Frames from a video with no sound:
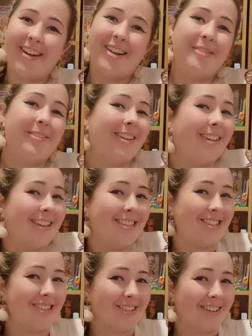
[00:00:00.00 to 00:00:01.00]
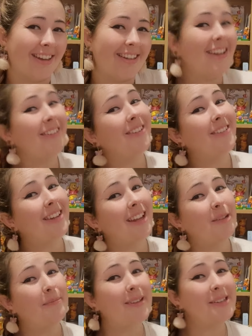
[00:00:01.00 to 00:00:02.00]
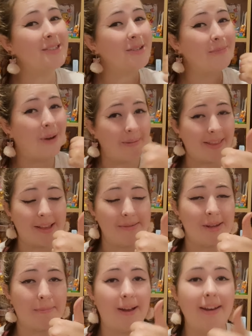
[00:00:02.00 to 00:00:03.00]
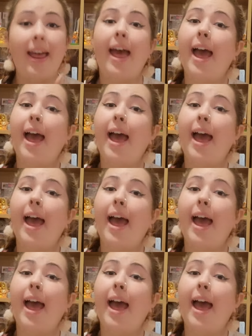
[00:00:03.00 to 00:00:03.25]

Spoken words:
I hope you did enjoy it. If you did, please do pop the thumbs up button.